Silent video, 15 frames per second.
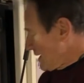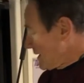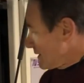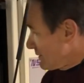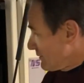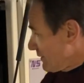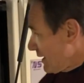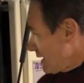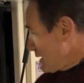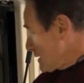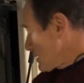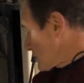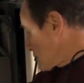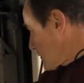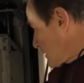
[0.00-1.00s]

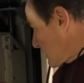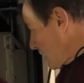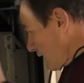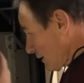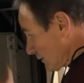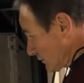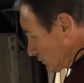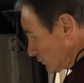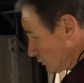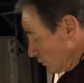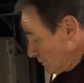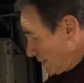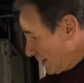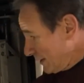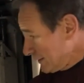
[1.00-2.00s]
There are two
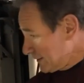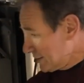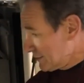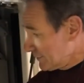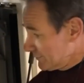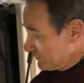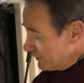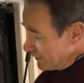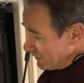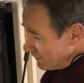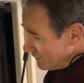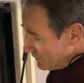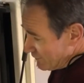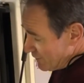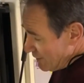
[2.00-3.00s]
belts, one on
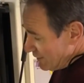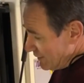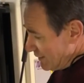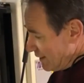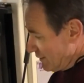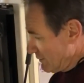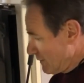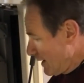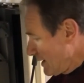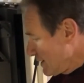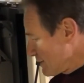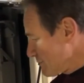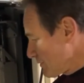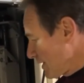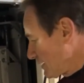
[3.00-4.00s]
the front that
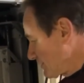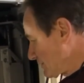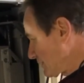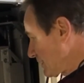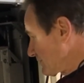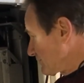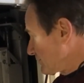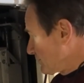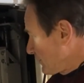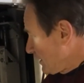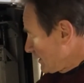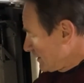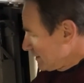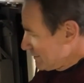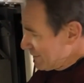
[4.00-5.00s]
grinds right to left, one
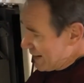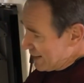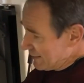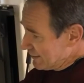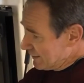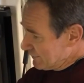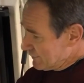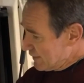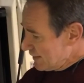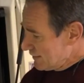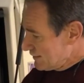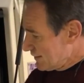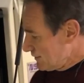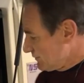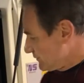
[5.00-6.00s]
in the back that
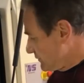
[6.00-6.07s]
grinds left to